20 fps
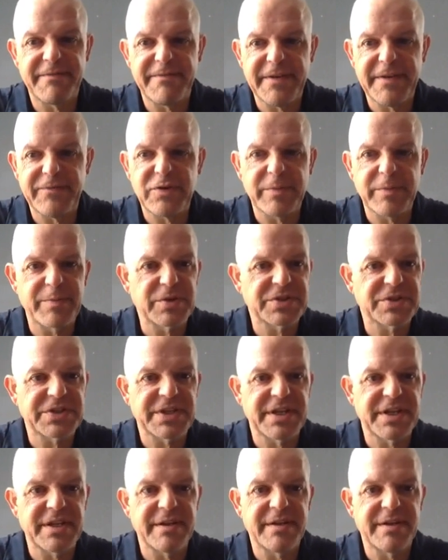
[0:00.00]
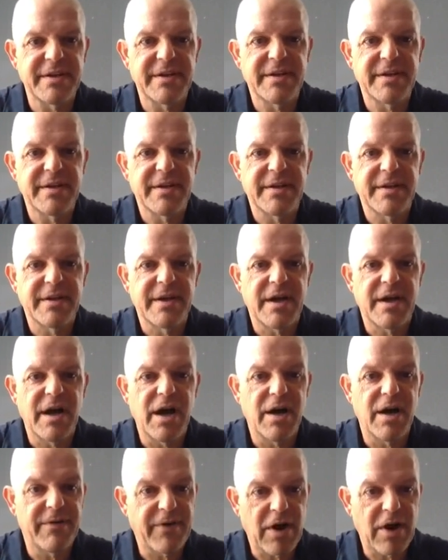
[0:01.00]
50%
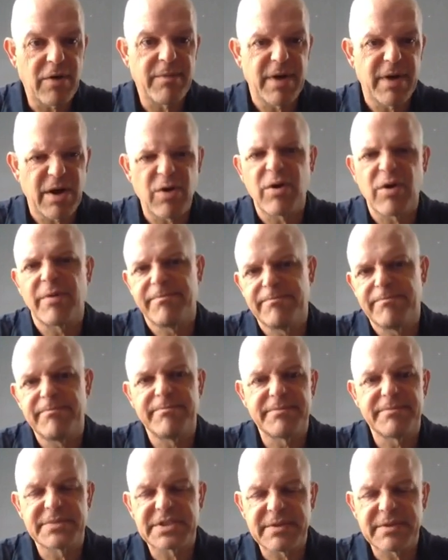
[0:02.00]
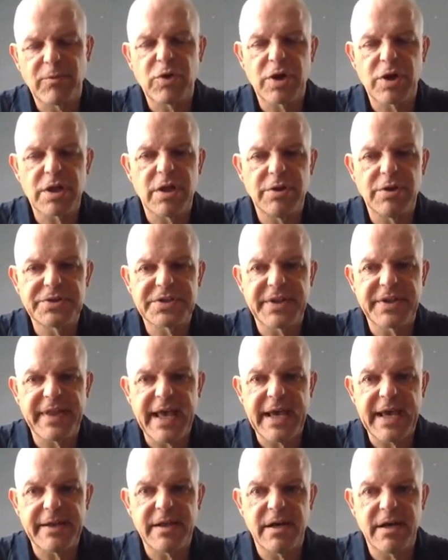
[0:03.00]
of our, or somewhere close to
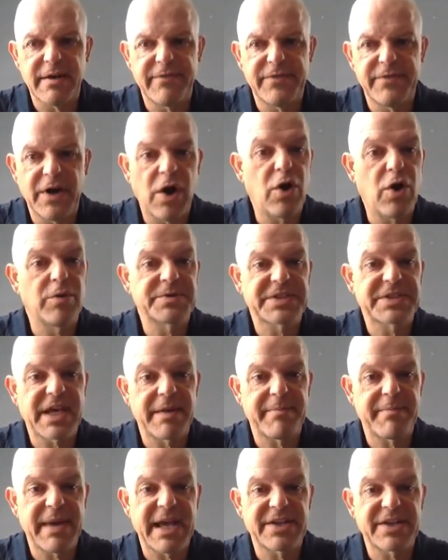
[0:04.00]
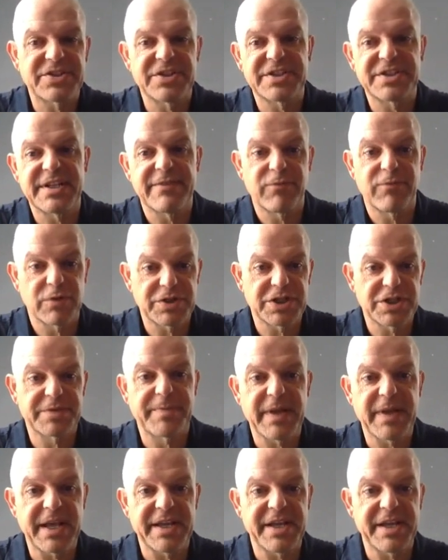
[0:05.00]
that, of the home side matches. If we're just
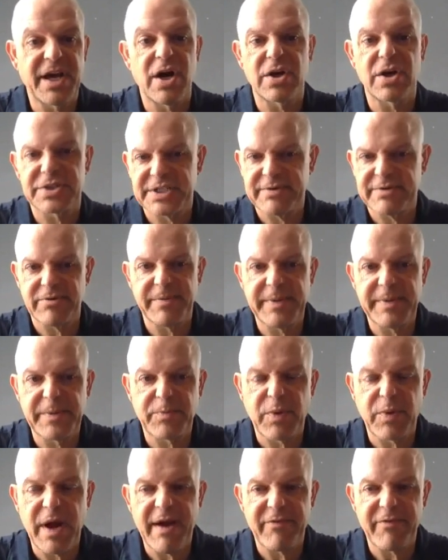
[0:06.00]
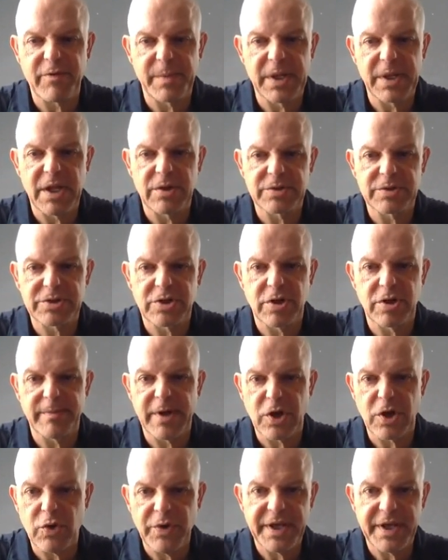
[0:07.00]
playing dogs, it would be profitable long term.
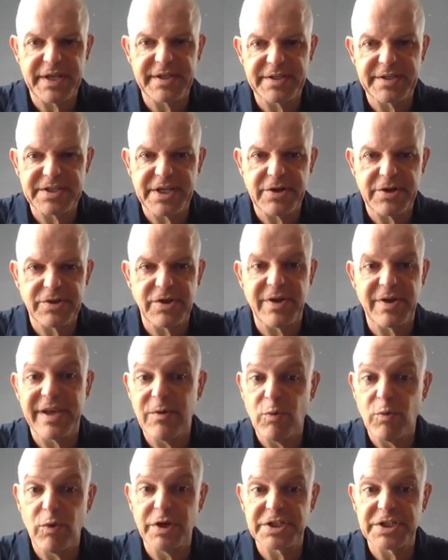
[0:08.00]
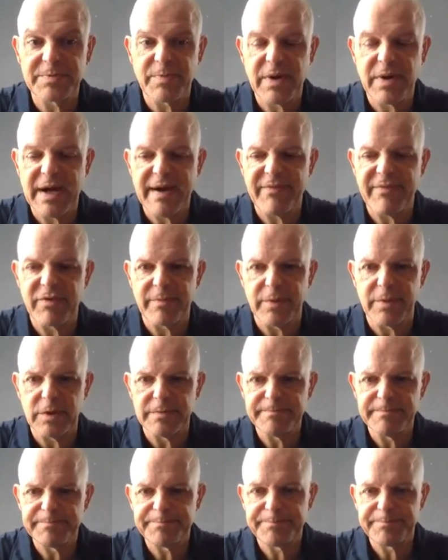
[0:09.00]
I'll go ahead and tell you it was profitable.
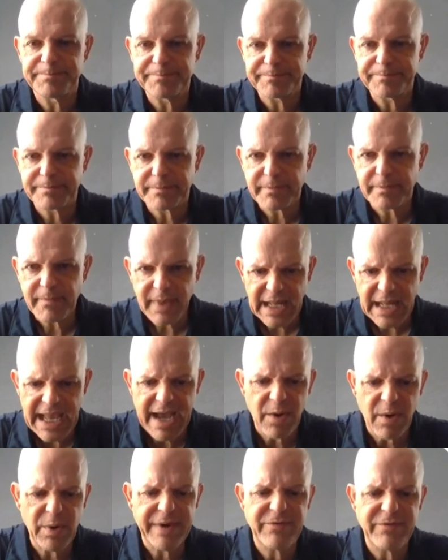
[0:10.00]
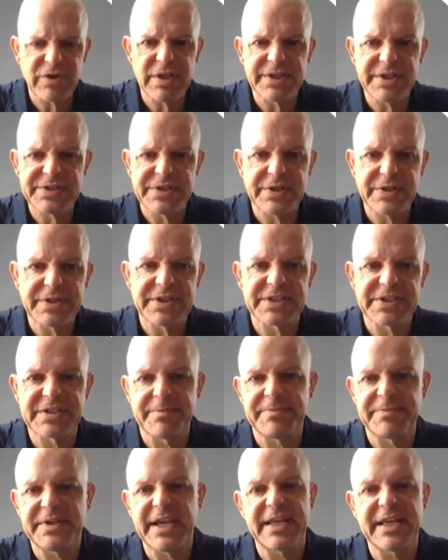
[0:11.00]
However, let's look at
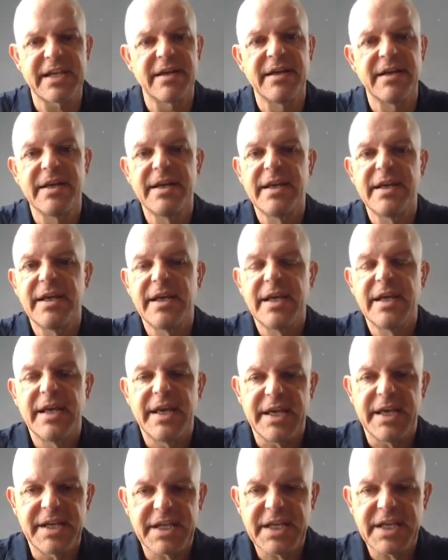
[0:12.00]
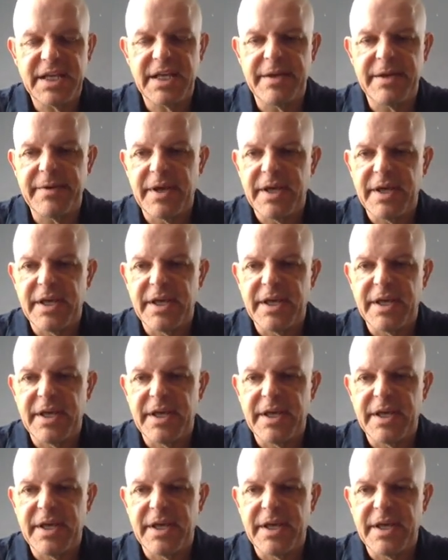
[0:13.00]
some data. And again,